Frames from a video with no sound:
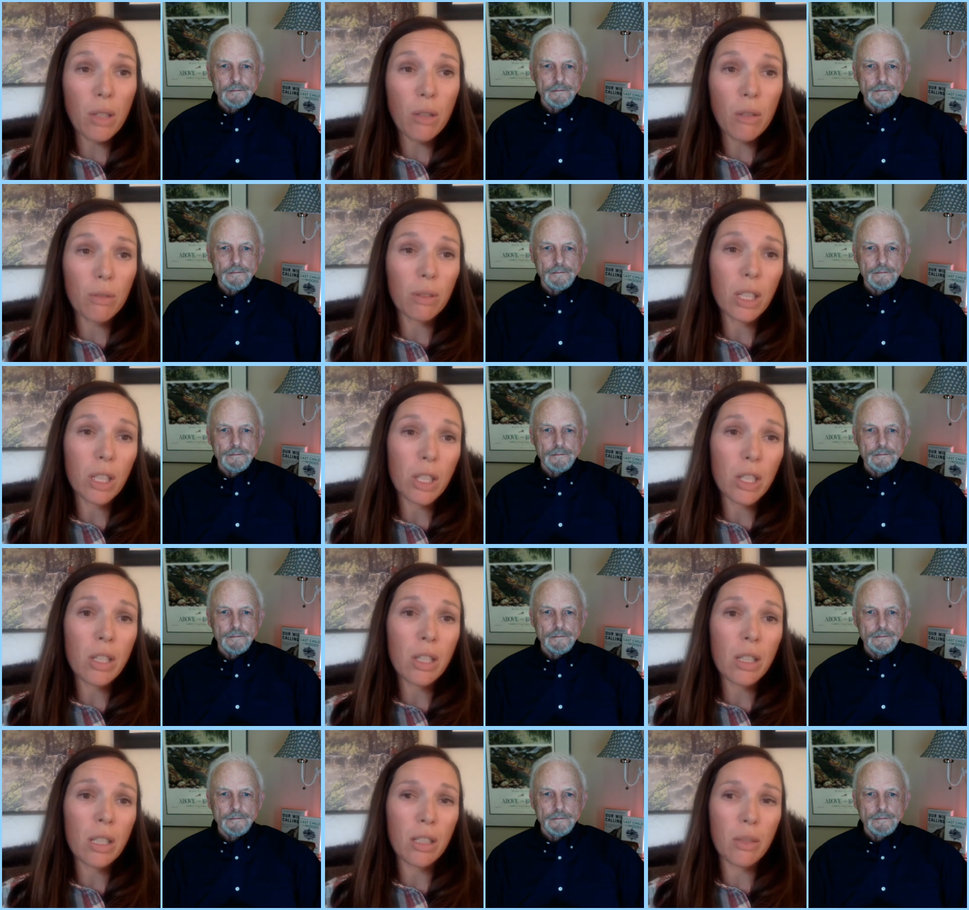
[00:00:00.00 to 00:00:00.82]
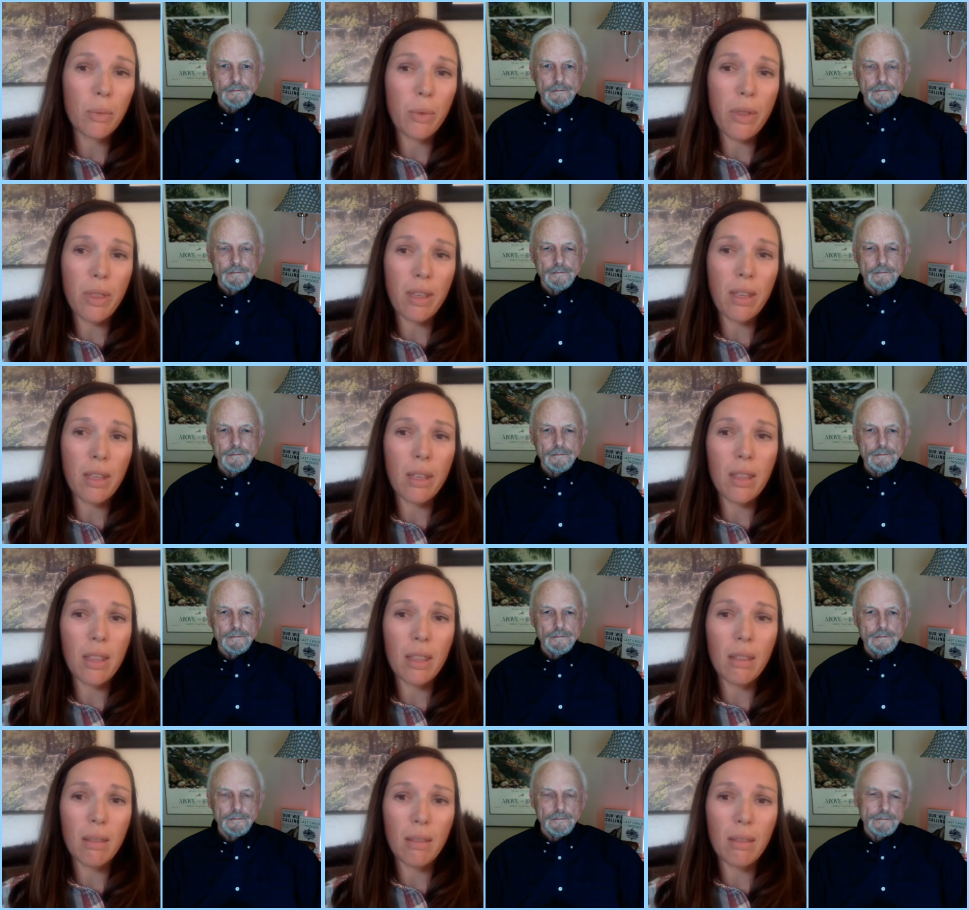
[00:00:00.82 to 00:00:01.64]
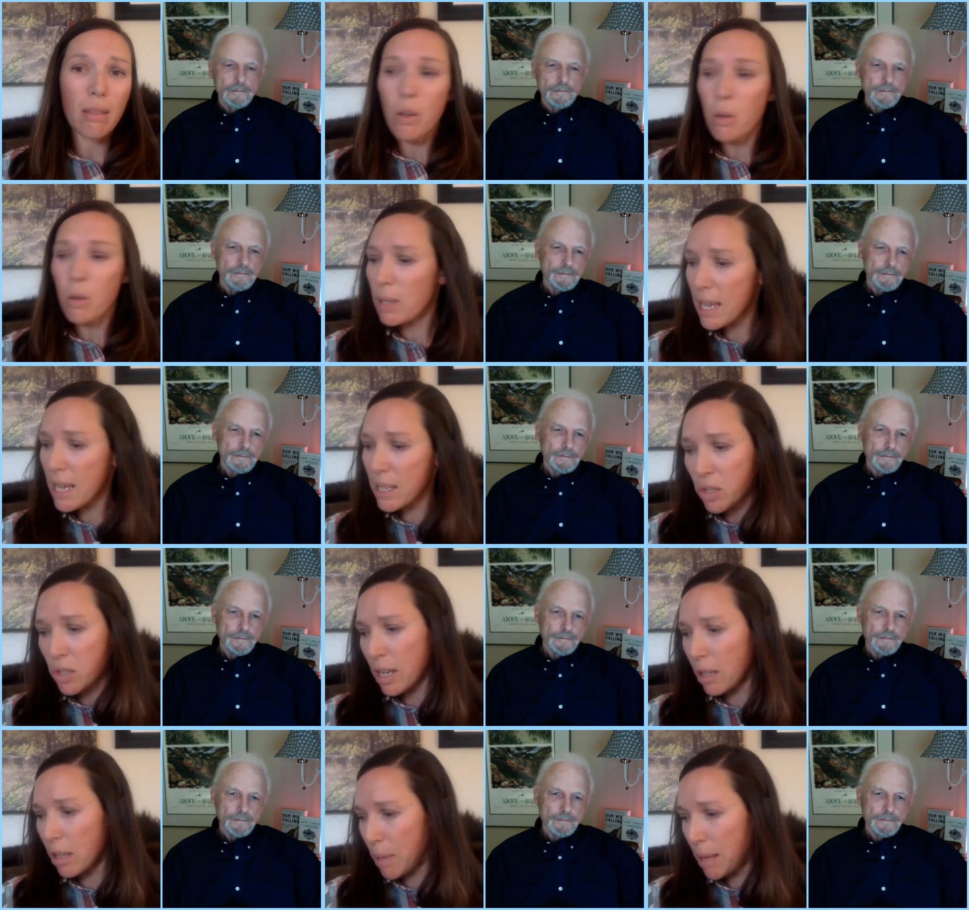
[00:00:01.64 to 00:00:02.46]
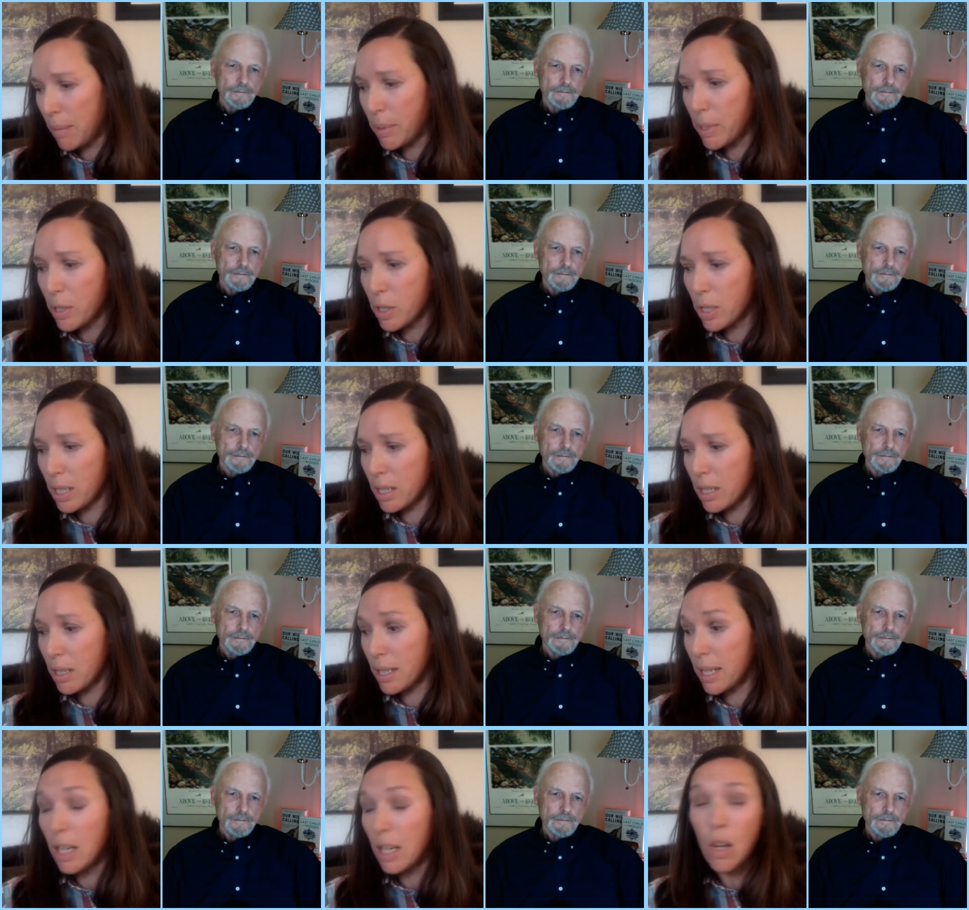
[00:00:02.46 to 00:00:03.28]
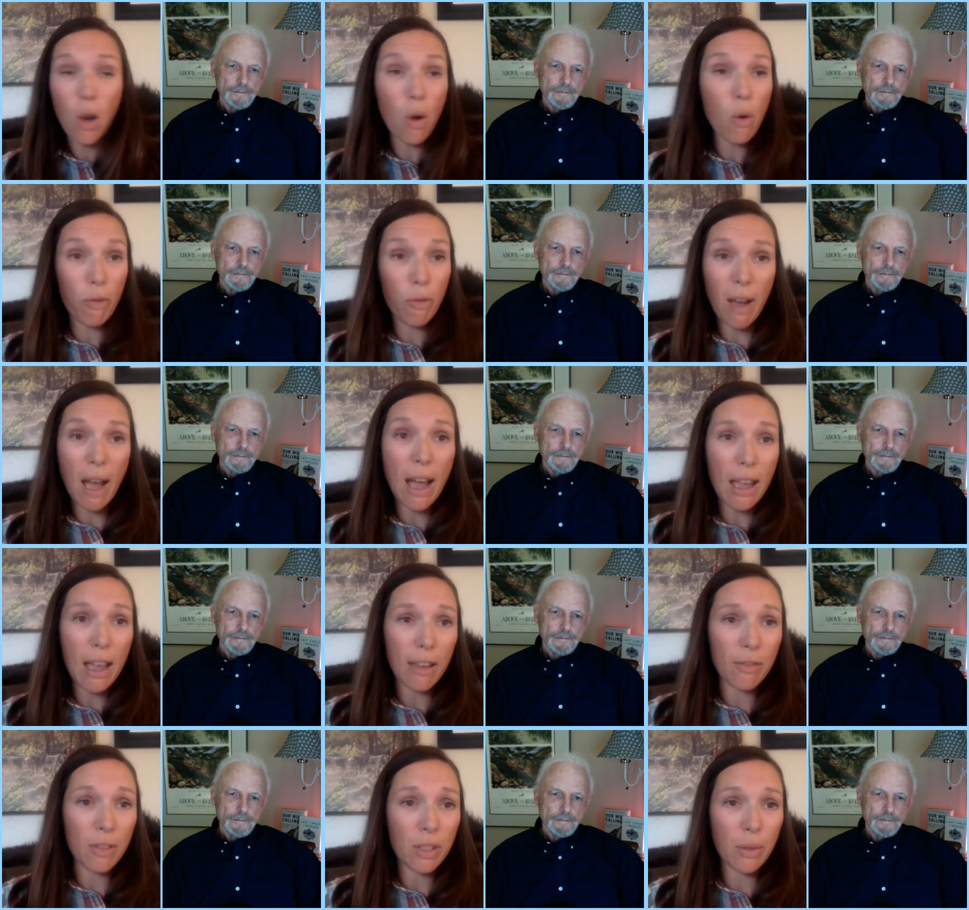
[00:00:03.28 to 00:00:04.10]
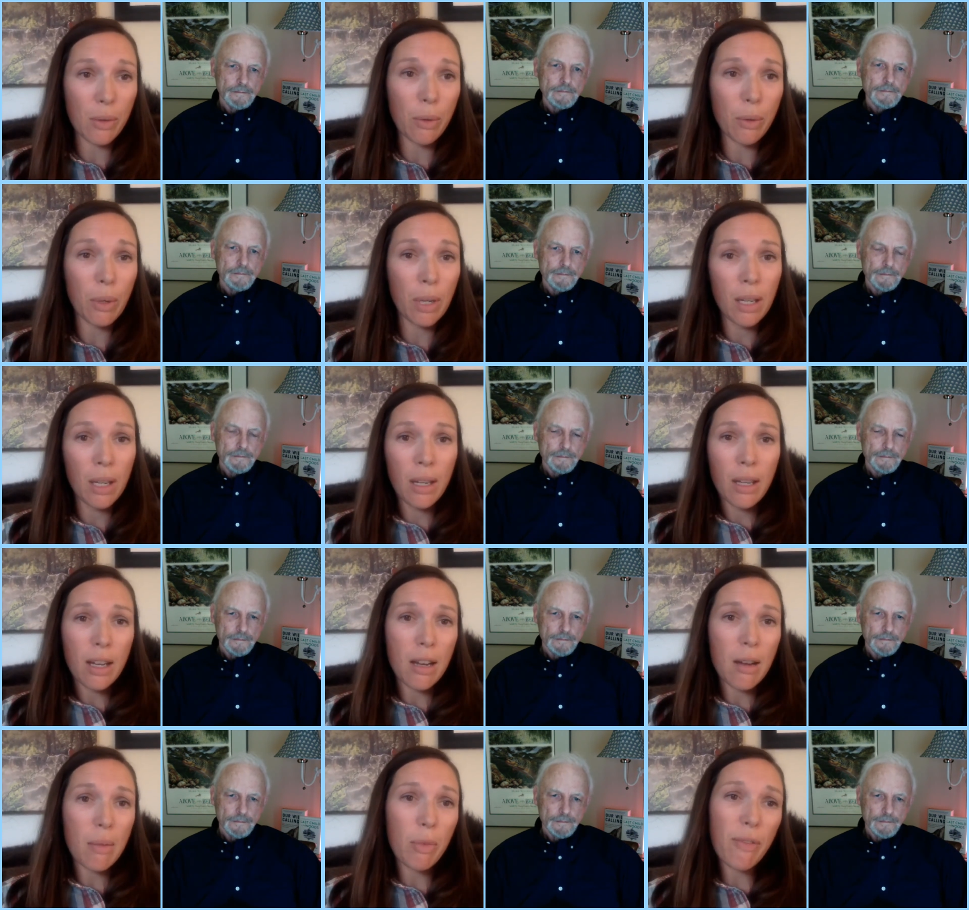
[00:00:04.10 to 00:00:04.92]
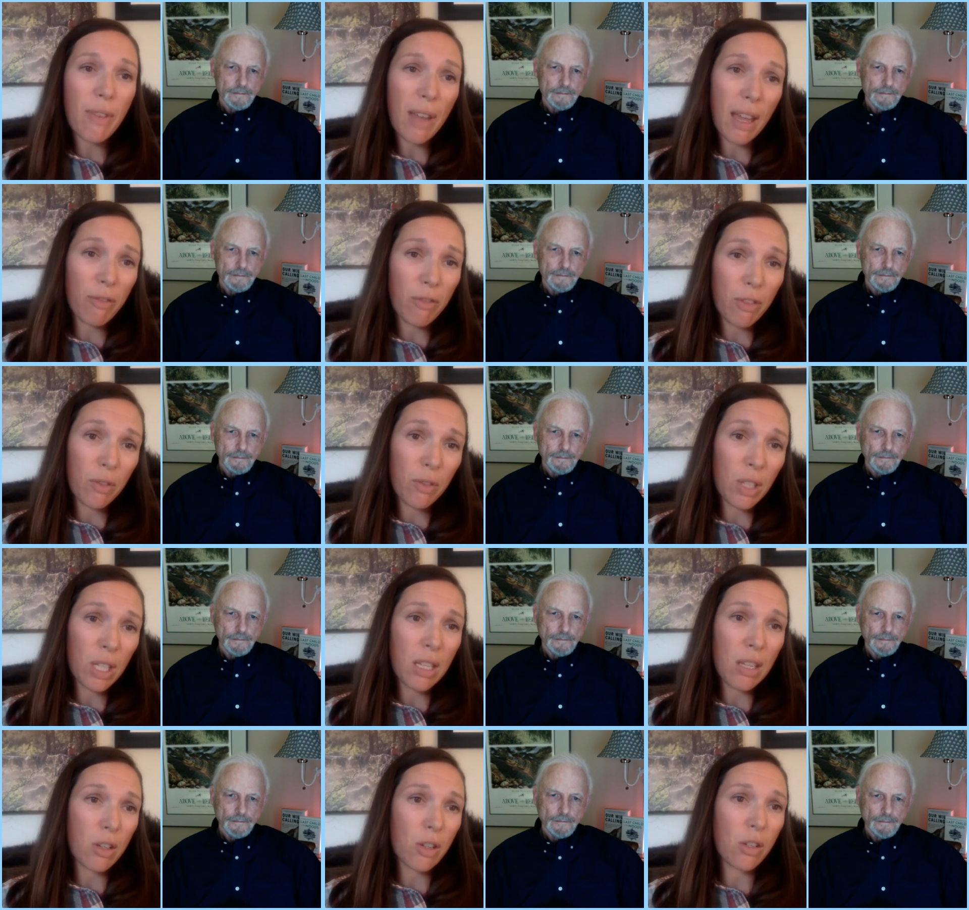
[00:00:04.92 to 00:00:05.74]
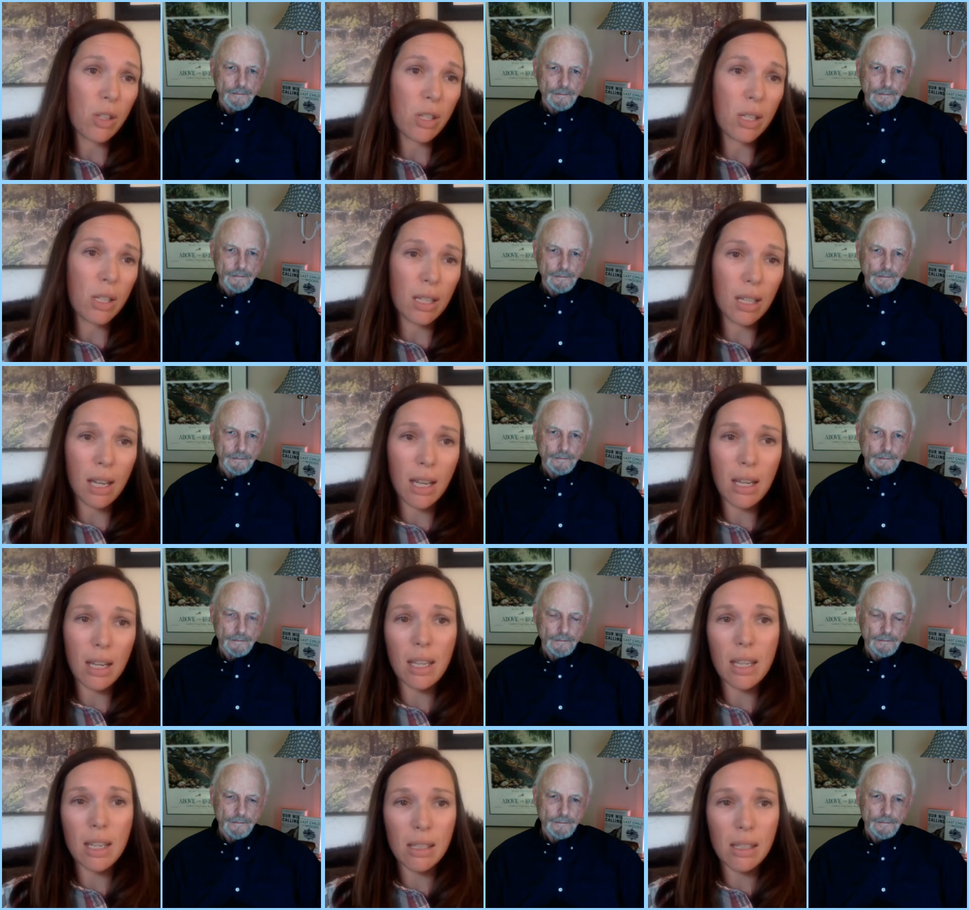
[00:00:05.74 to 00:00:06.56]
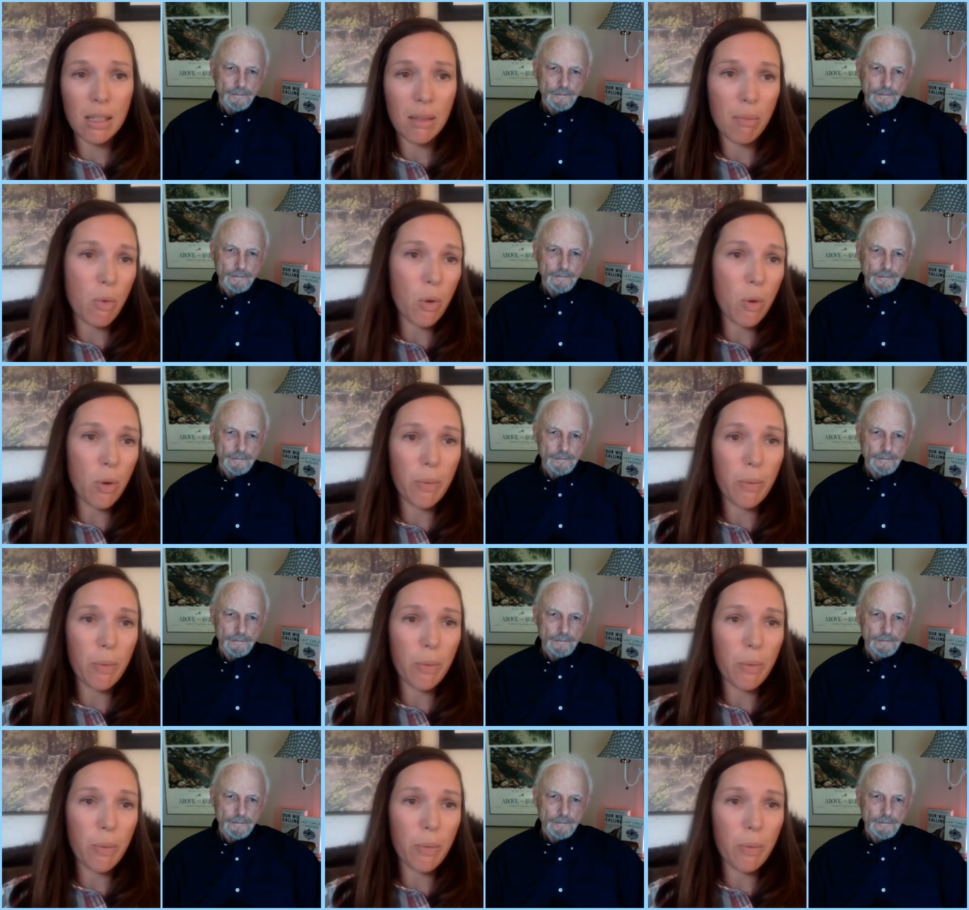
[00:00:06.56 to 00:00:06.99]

Speaker 1: you learned within you know last child published in in 05 so um, we've had 15 years to kind of get some more